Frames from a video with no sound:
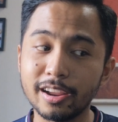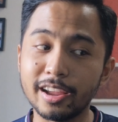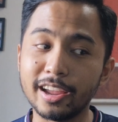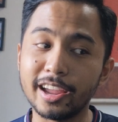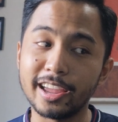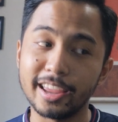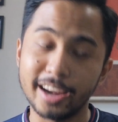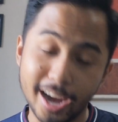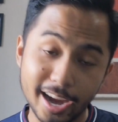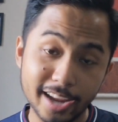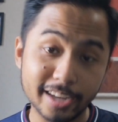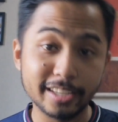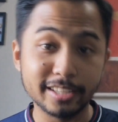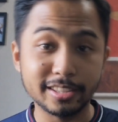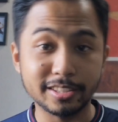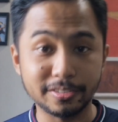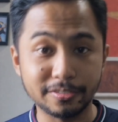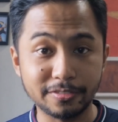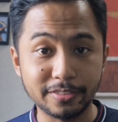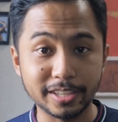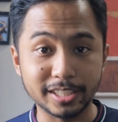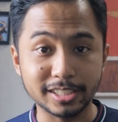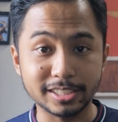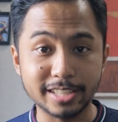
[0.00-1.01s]
And I need to
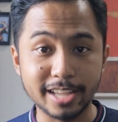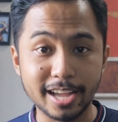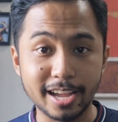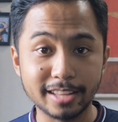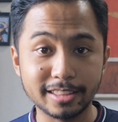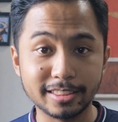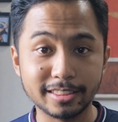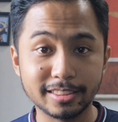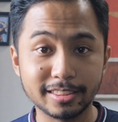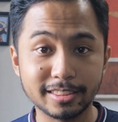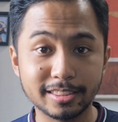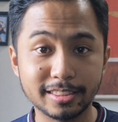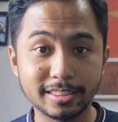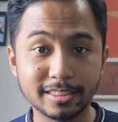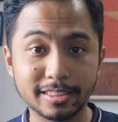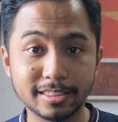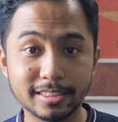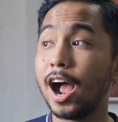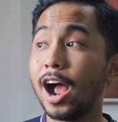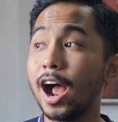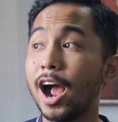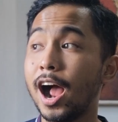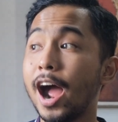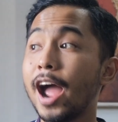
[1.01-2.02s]
fix that.
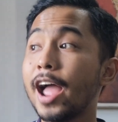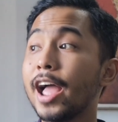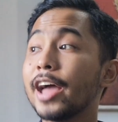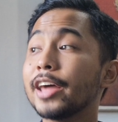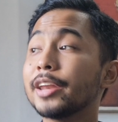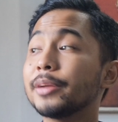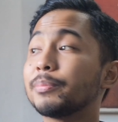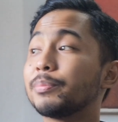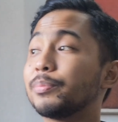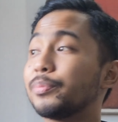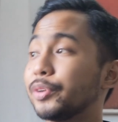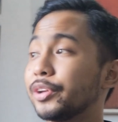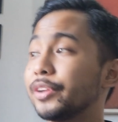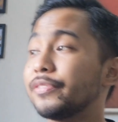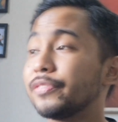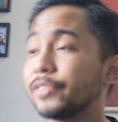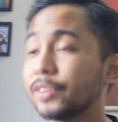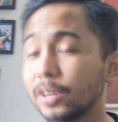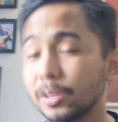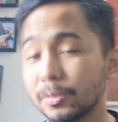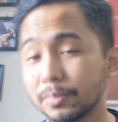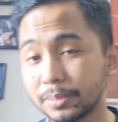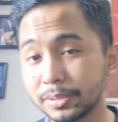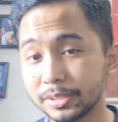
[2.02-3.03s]
I had a brief
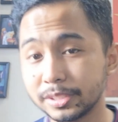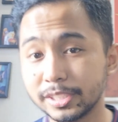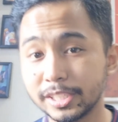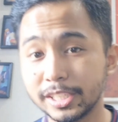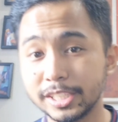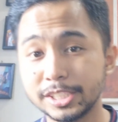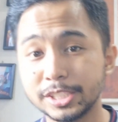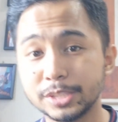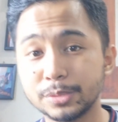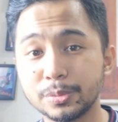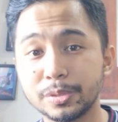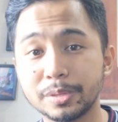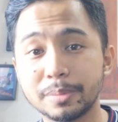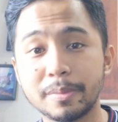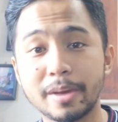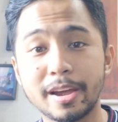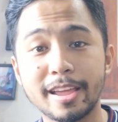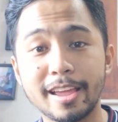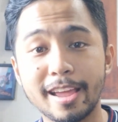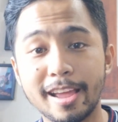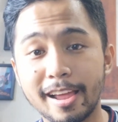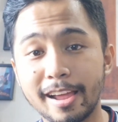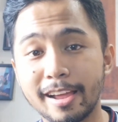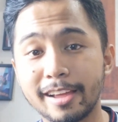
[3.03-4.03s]
conversation with
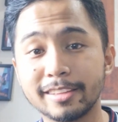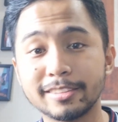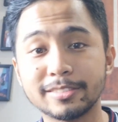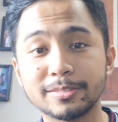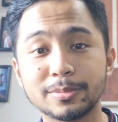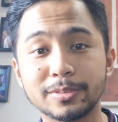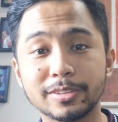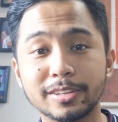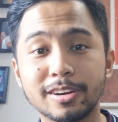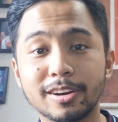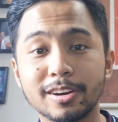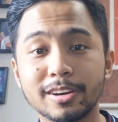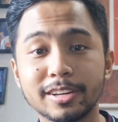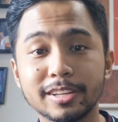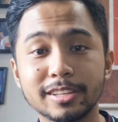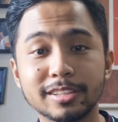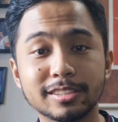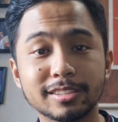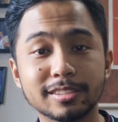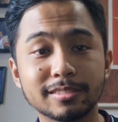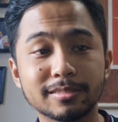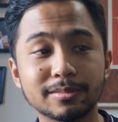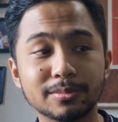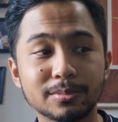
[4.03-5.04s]
my aunt
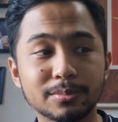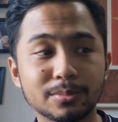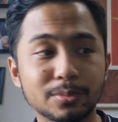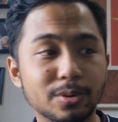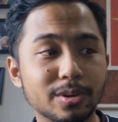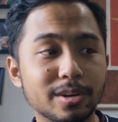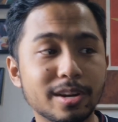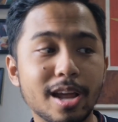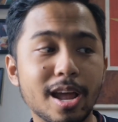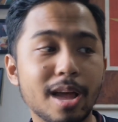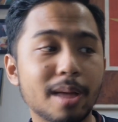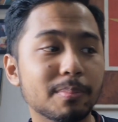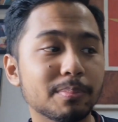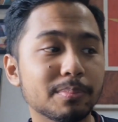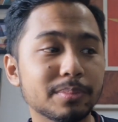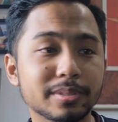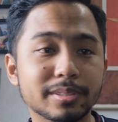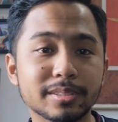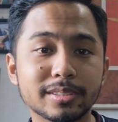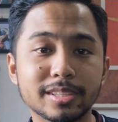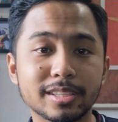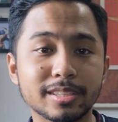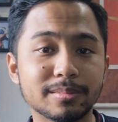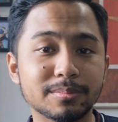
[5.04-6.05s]
regarding what
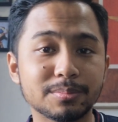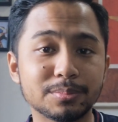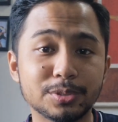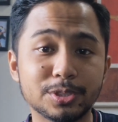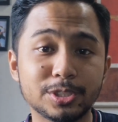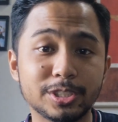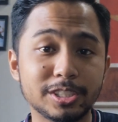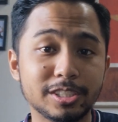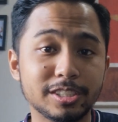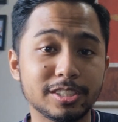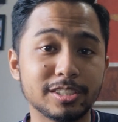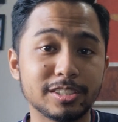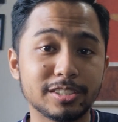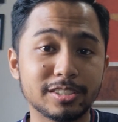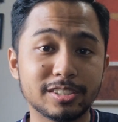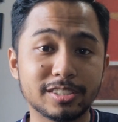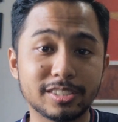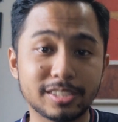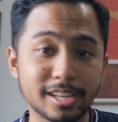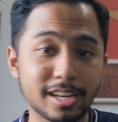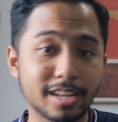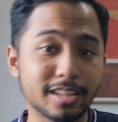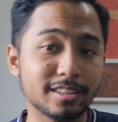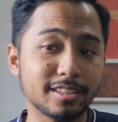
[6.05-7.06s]
happened, and she
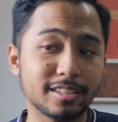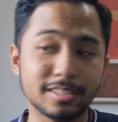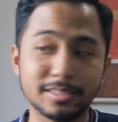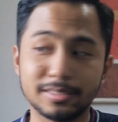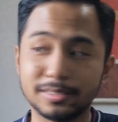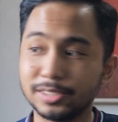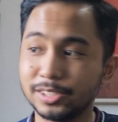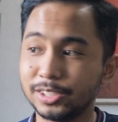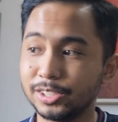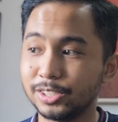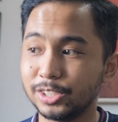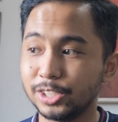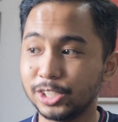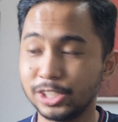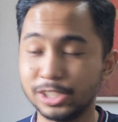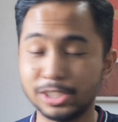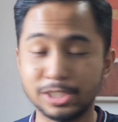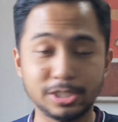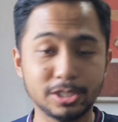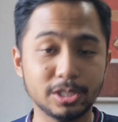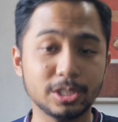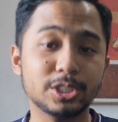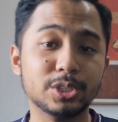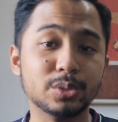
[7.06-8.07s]
said that she
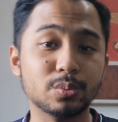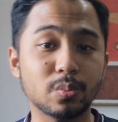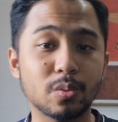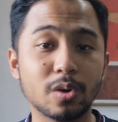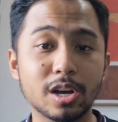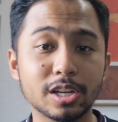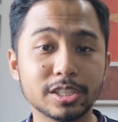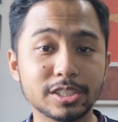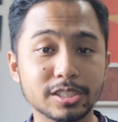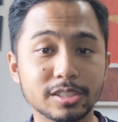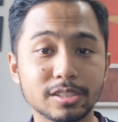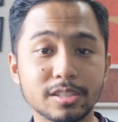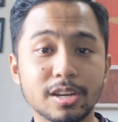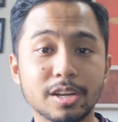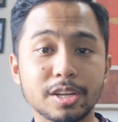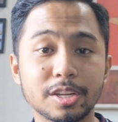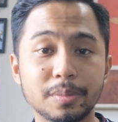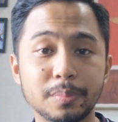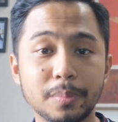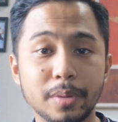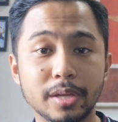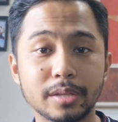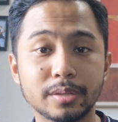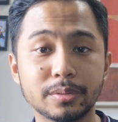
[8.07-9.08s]
just watched a
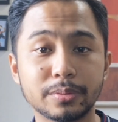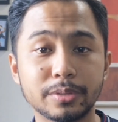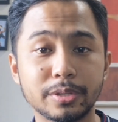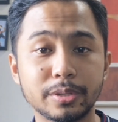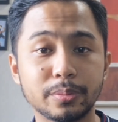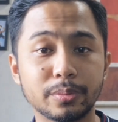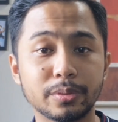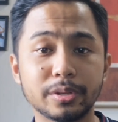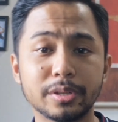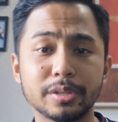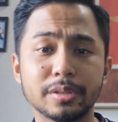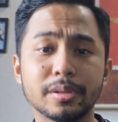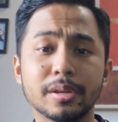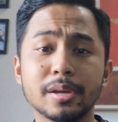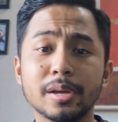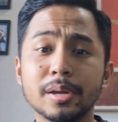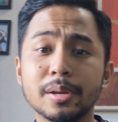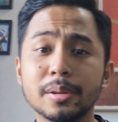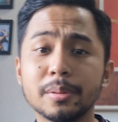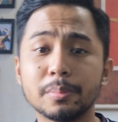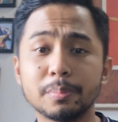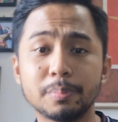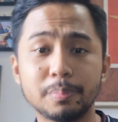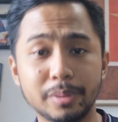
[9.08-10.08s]
documentary wherein
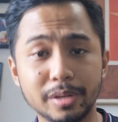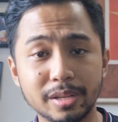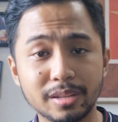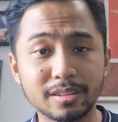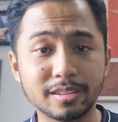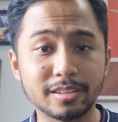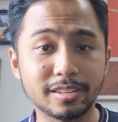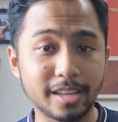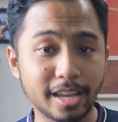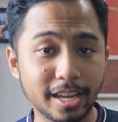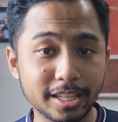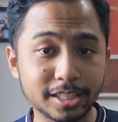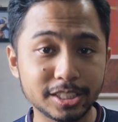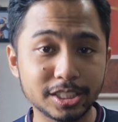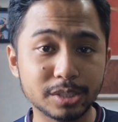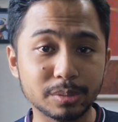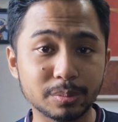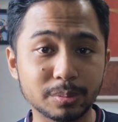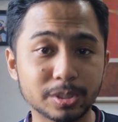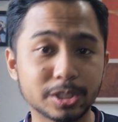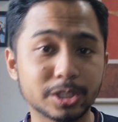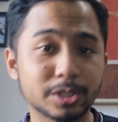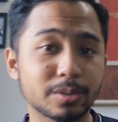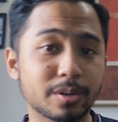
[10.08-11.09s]
Bill
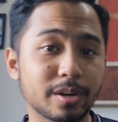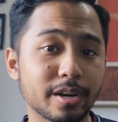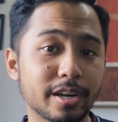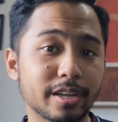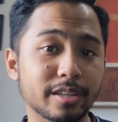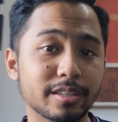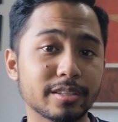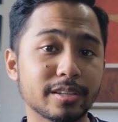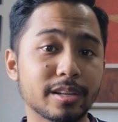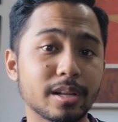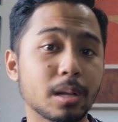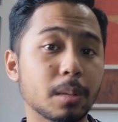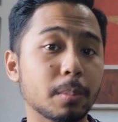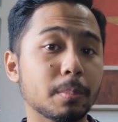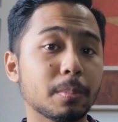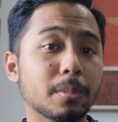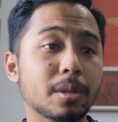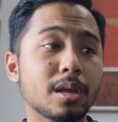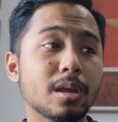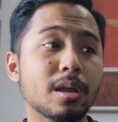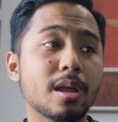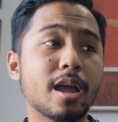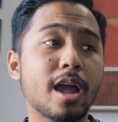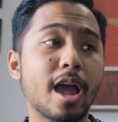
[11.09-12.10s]
Gates was trying to help
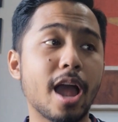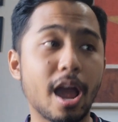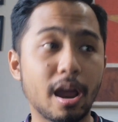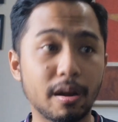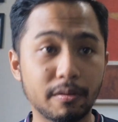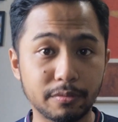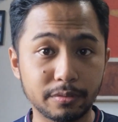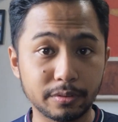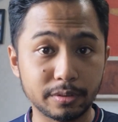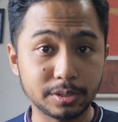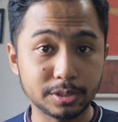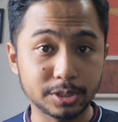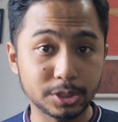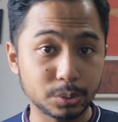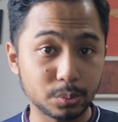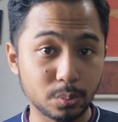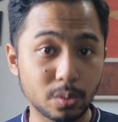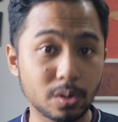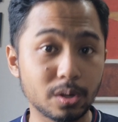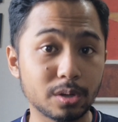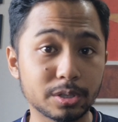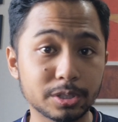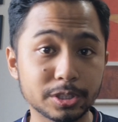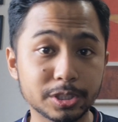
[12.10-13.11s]
Africa's
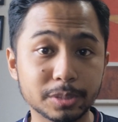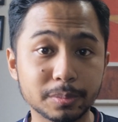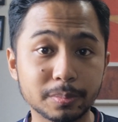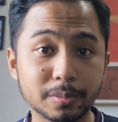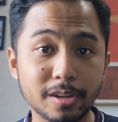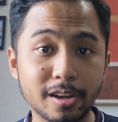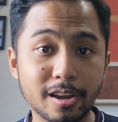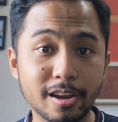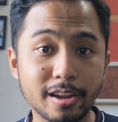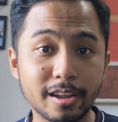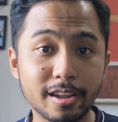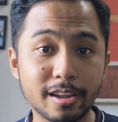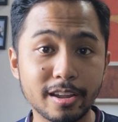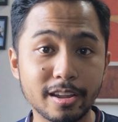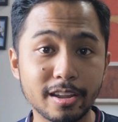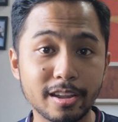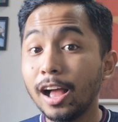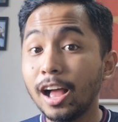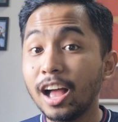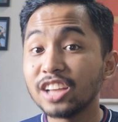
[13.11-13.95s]
water supply.